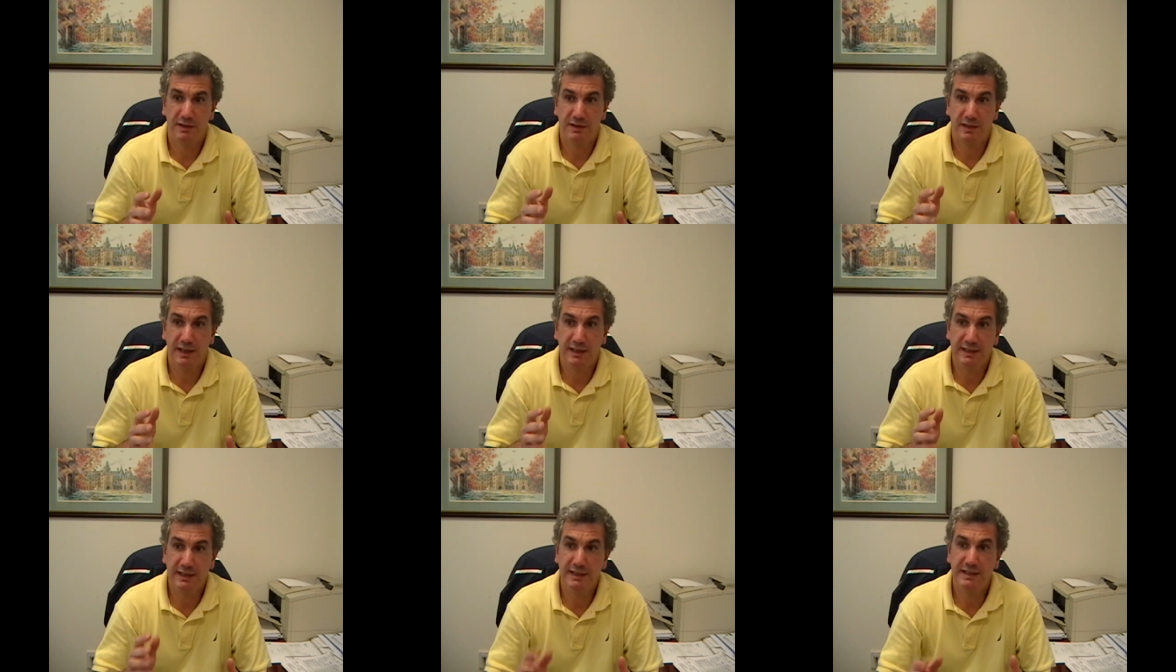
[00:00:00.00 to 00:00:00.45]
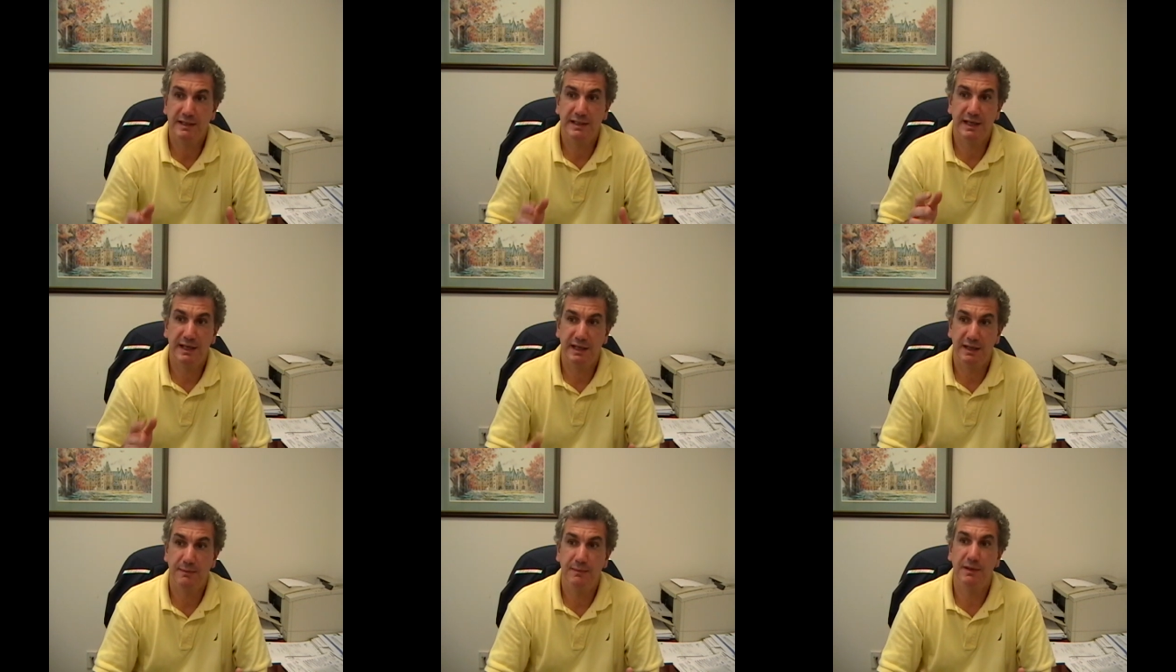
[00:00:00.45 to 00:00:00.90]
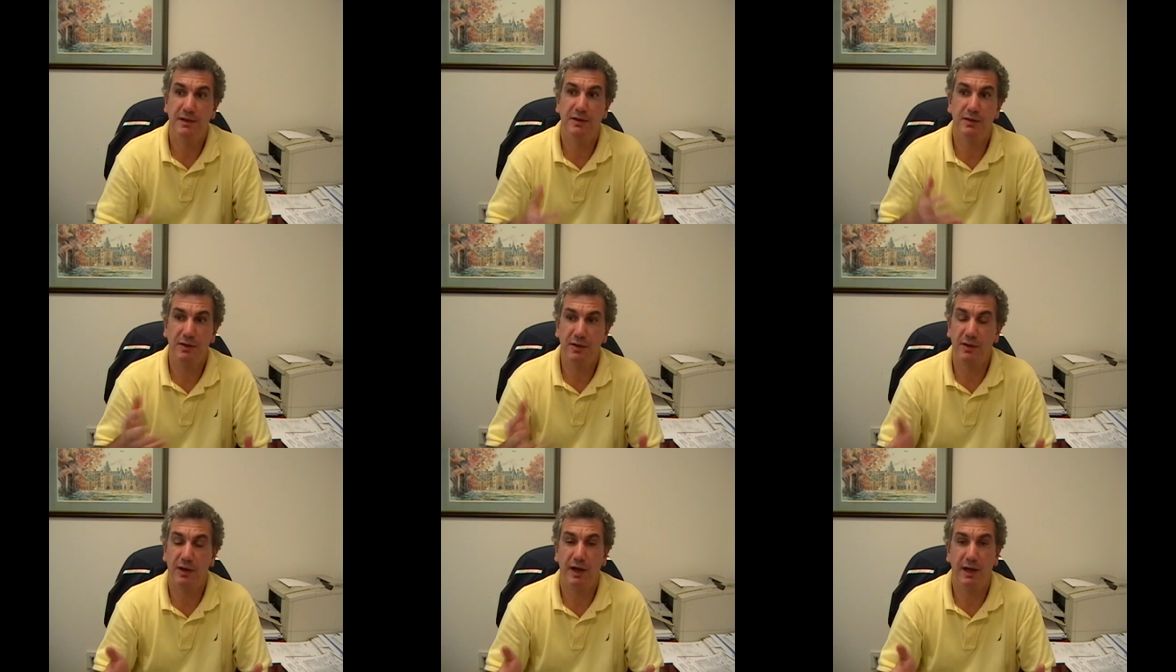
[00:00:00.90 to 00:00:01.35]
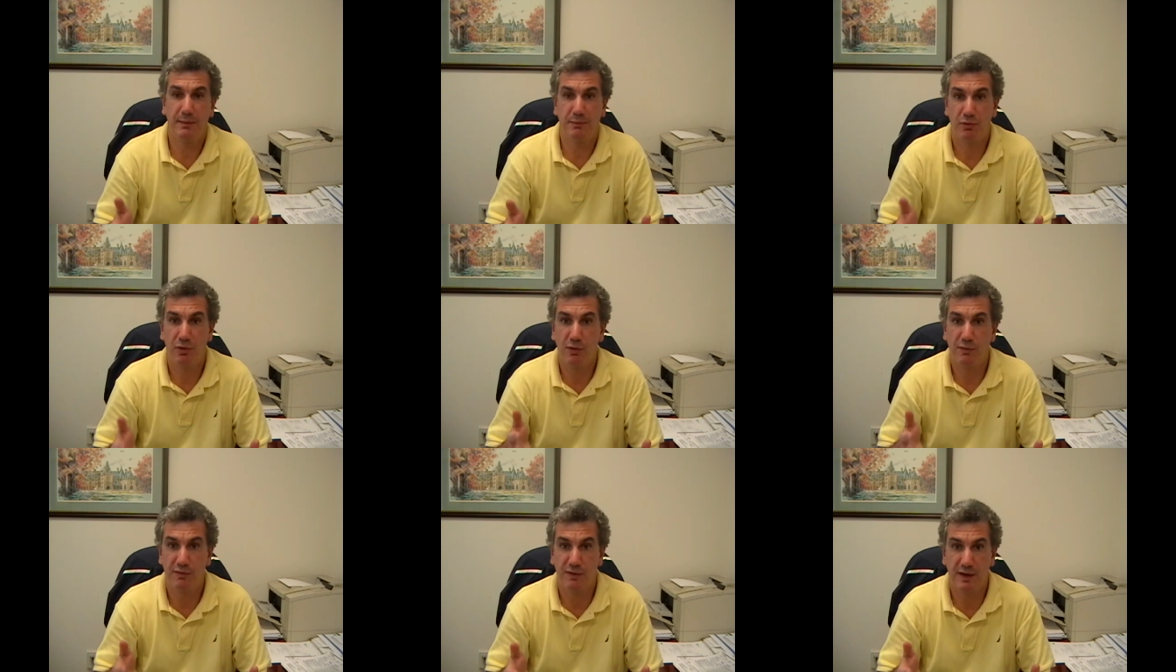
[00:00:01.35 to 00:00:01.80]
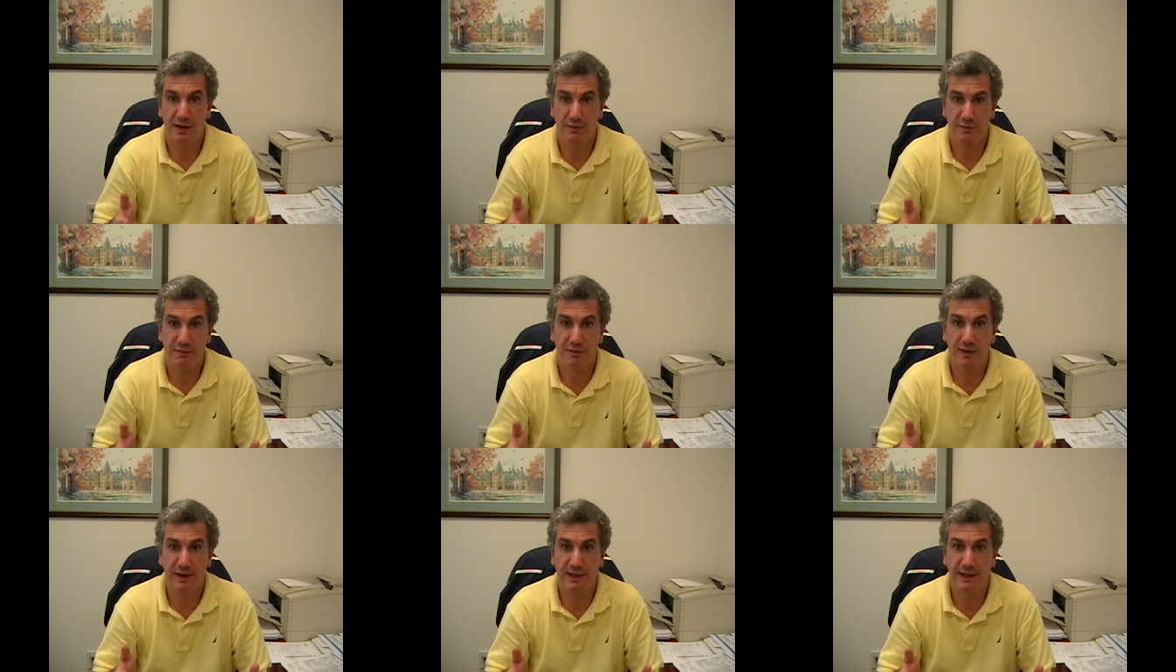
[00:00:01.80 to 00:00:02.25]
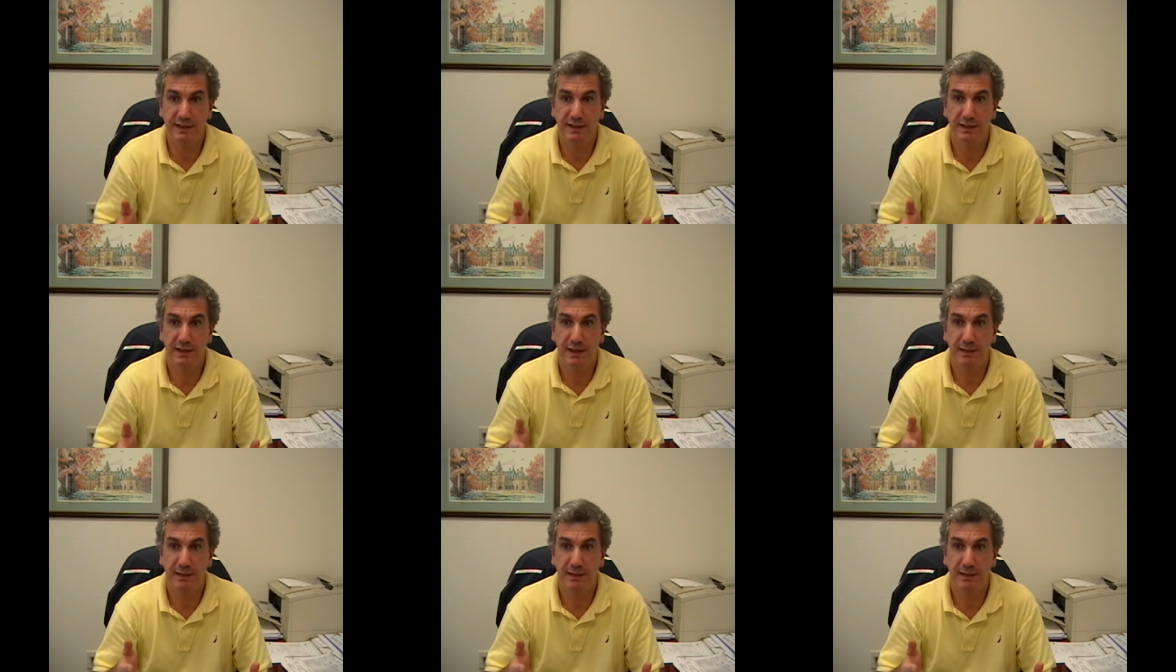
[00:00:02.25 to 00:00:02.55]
they need to get him in another high-profile fight